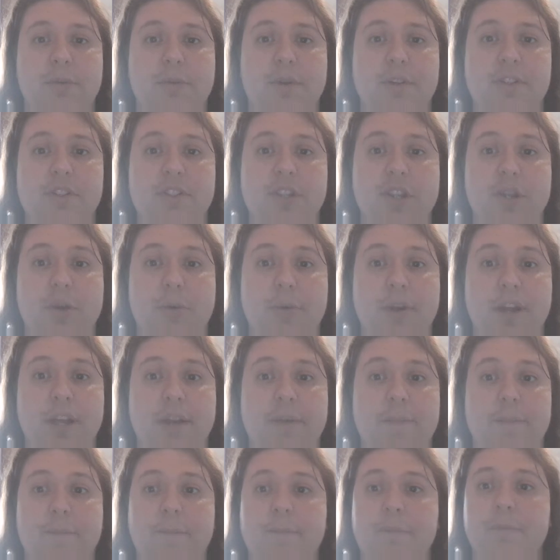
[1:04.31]
arrests Logan.
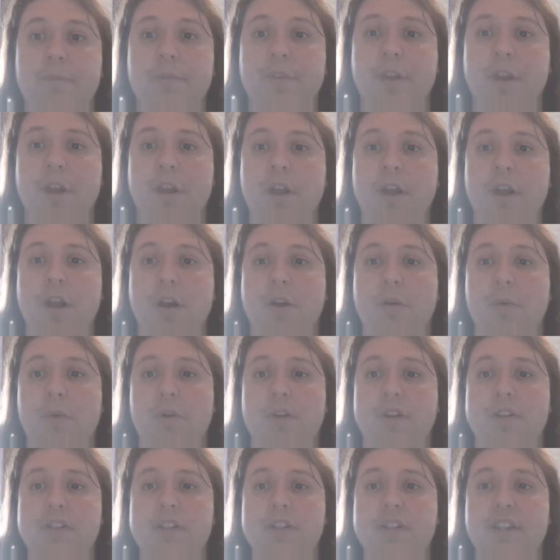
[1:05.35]

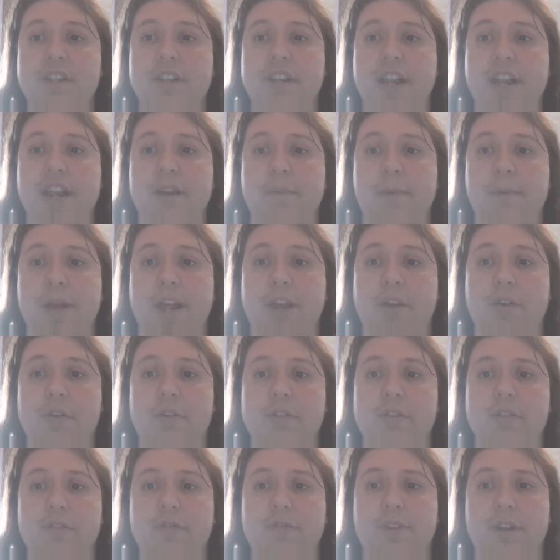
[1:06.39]
Wall says that he and Meg
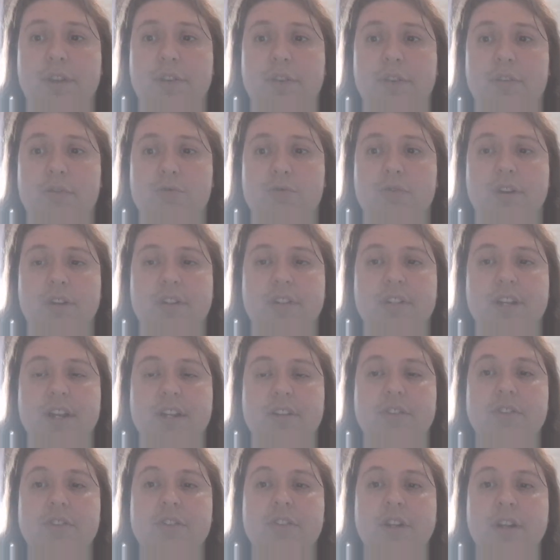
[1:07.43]
also failed their drug
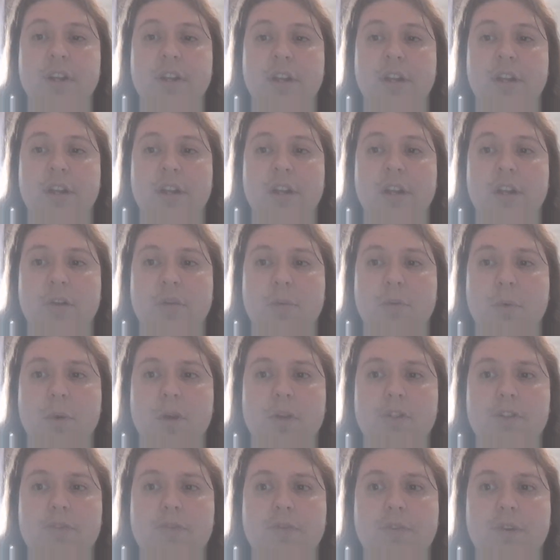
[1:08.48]
test.
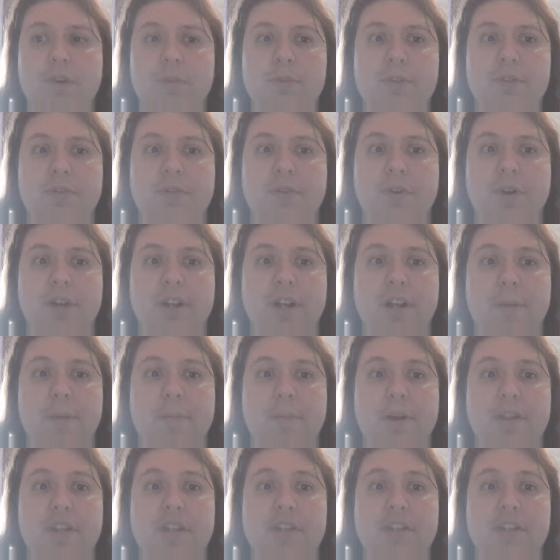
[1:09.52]
Wall informs Veronica
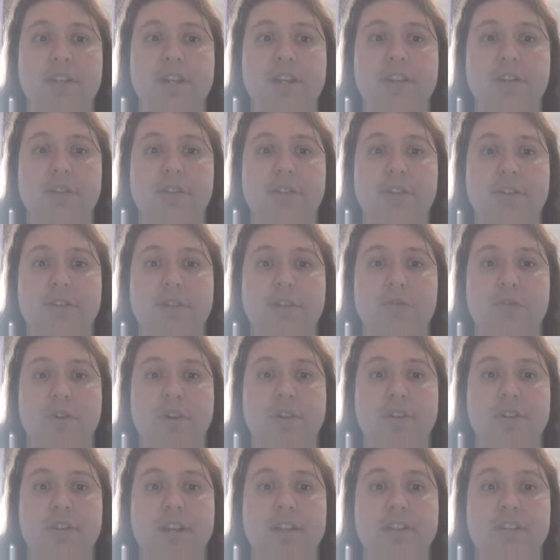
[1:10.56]
about the details of the
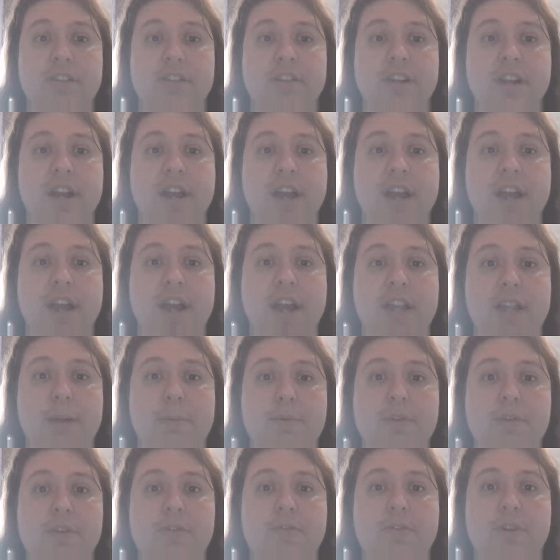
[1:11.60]
drug test, and the
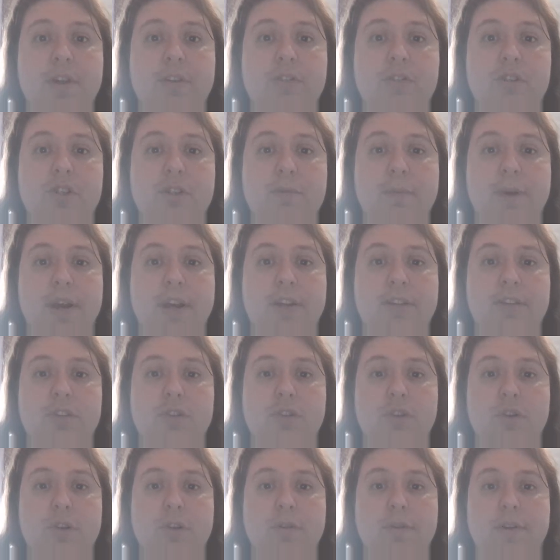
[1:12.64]
episode flashes back to
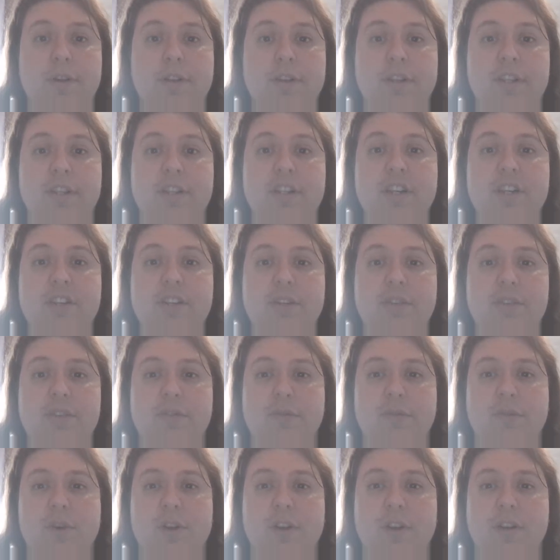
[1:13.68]
show the details
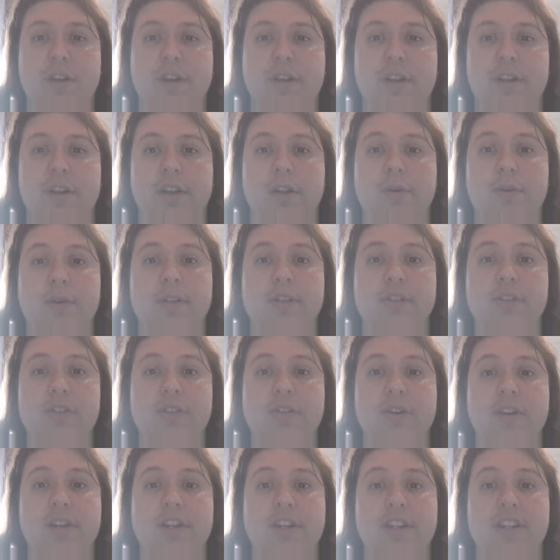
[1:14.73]
of Veronica and Logan
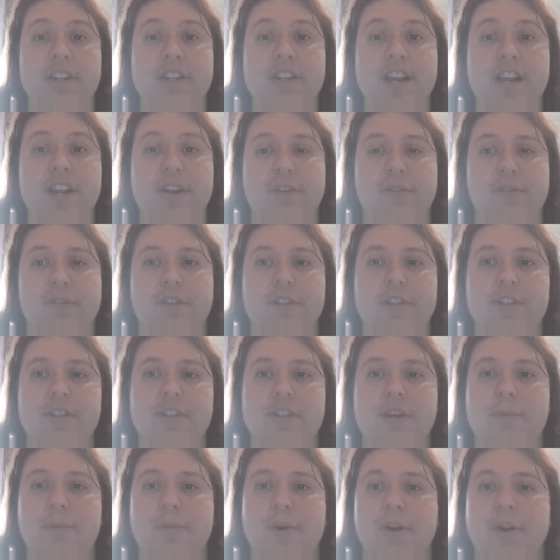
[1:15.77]
starting to date over the
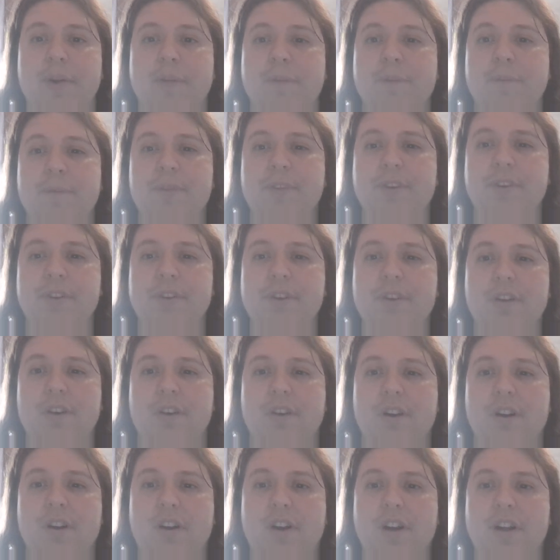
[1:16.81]
summer.
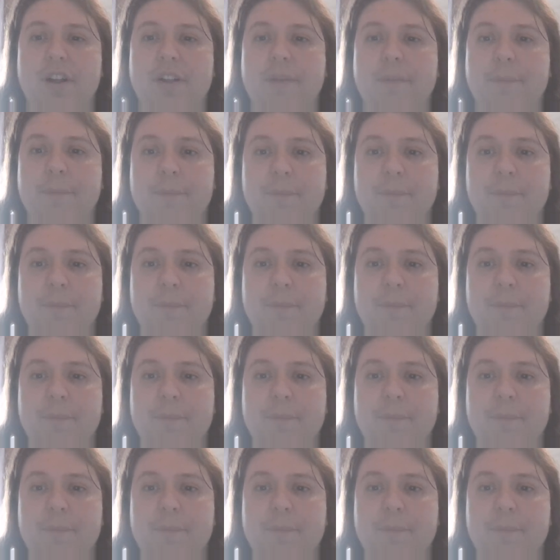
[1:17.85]
Aww.